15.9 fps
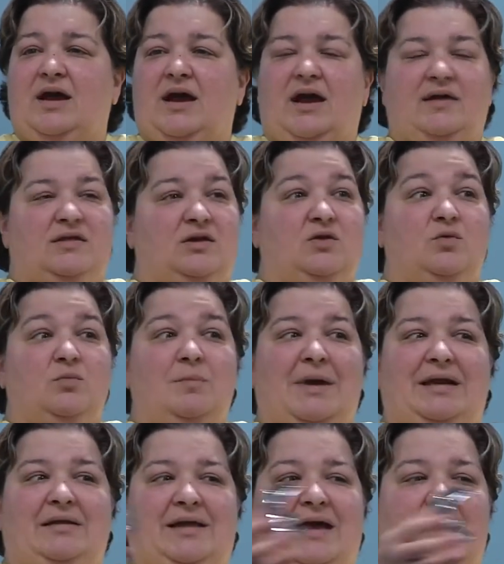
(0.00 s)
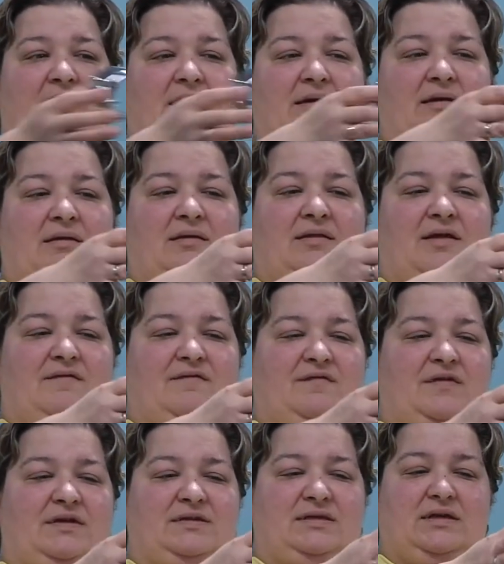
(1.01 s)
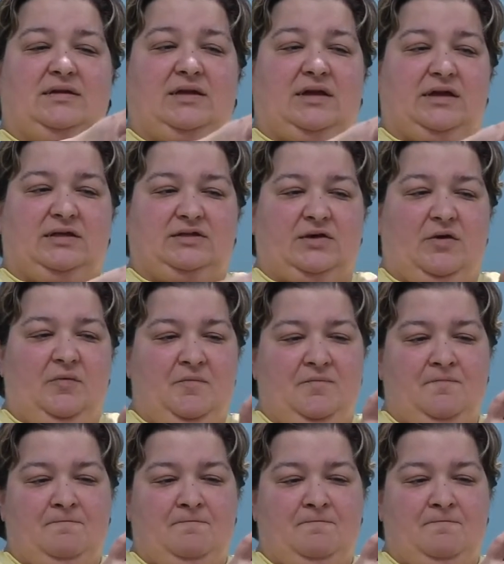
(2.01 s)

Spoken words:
on the new metal end that fits in like so.